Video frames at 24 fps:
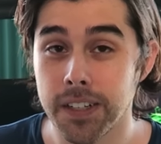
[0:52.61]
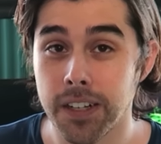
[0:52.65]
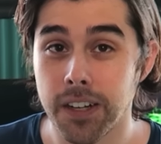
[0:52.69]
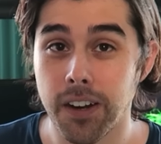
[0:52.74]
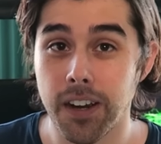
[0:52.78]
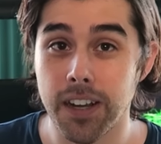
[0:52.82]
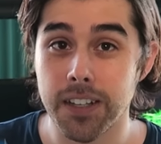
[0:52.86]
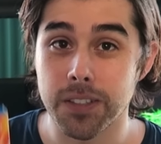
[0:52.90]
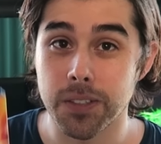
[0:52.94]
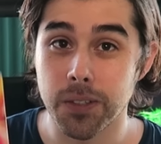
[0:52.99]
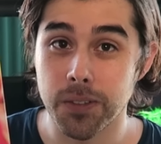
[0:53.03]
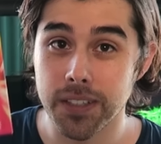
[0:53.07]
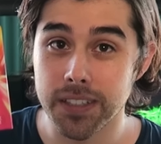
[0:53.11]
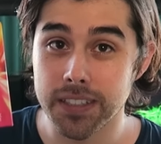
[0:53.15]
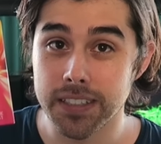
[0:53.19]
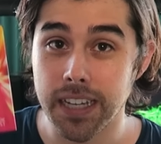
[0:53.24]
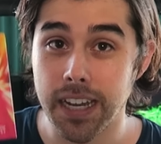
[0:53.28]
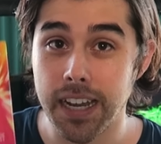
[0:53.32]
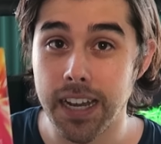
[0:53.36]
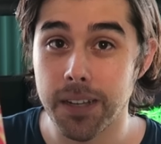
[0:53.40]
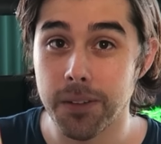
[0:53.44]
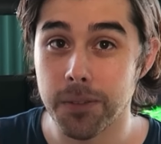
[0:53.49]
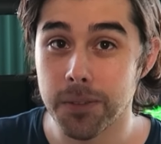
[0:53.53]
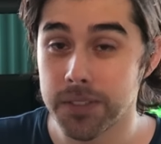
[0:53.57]
All right, so this
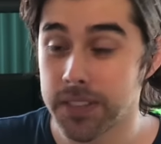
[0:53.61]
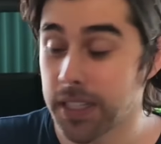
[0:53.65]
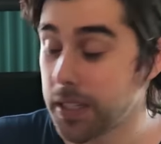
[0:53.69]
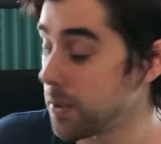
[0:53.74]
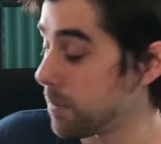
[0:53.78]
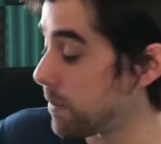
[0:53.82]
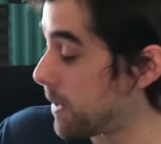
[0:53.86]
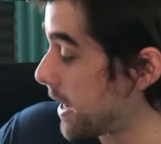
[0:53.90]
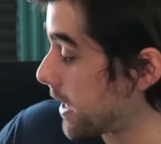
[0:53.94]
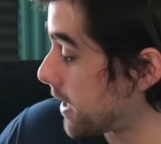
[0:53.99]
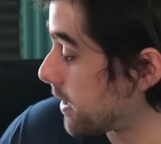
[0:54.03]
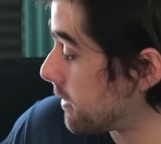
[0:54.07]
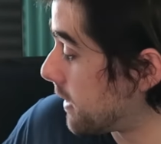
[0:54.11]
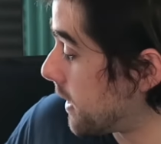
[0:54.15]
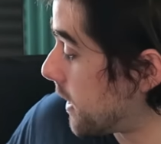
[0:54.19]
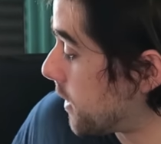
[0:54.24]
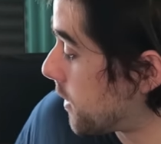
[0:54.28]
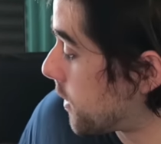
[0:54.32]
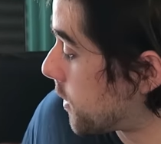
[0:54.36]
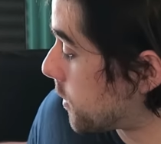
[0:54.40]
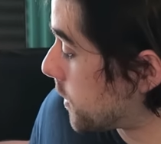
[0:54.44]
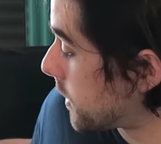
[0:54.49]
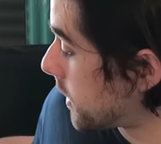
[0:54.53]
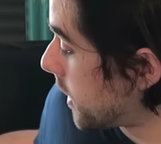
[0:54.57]
guy set you back
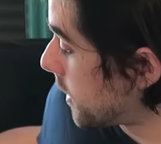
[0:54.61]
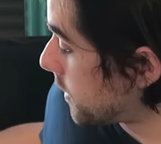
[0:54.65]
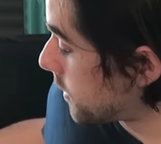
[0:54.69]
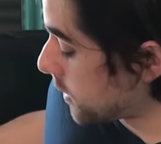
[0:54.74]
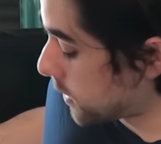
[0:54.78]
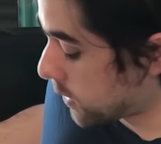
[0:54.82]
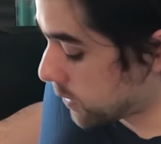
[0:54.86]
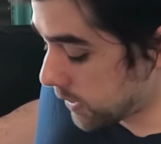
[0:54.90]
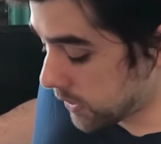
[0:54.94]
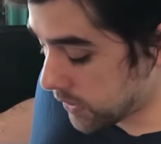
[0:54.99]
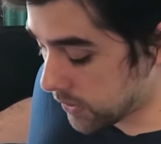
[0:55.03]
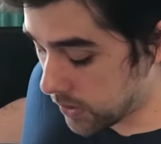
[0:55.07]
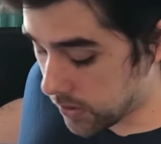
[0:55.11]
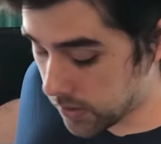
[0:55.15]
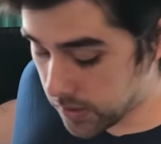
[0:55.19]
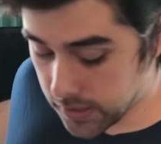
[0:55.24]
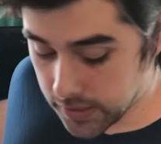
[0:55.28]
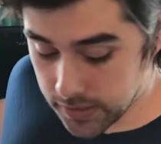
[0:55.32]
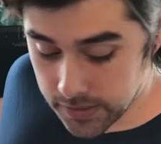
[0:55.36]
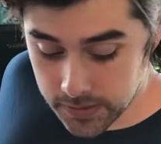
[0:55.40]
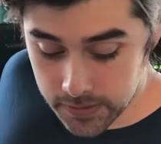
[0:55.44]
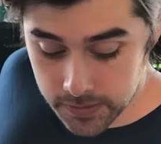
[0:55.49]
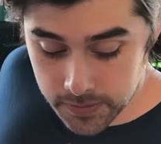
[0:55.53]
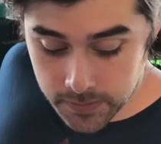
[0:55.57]
around 300,
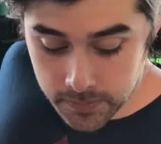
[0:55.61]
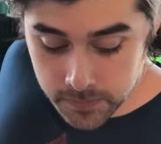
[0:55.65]
330.